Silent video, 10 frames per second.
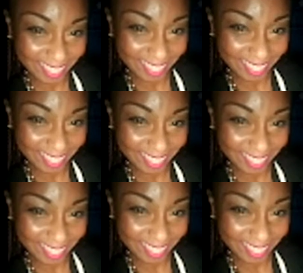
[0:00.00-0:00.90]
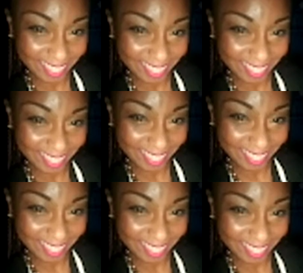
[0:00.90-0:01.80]

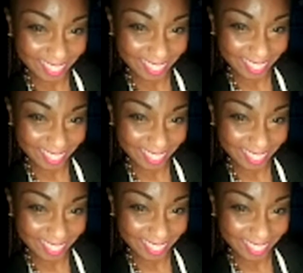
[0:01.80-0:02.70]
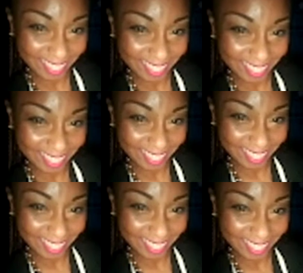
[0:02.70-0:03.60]

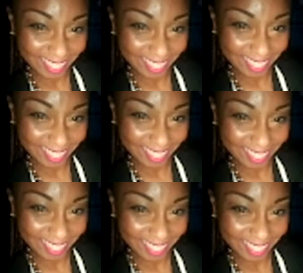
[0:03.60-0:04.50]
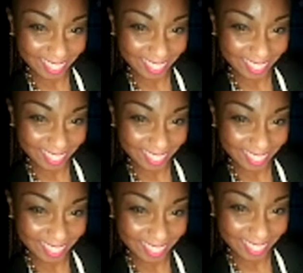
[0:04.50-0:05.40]

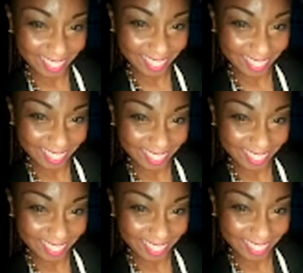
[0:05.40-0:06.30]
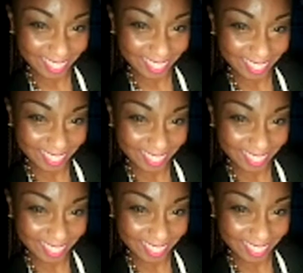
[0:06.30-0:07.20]

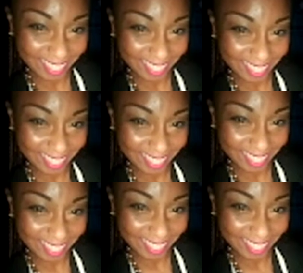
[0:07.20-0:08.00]
[no speech]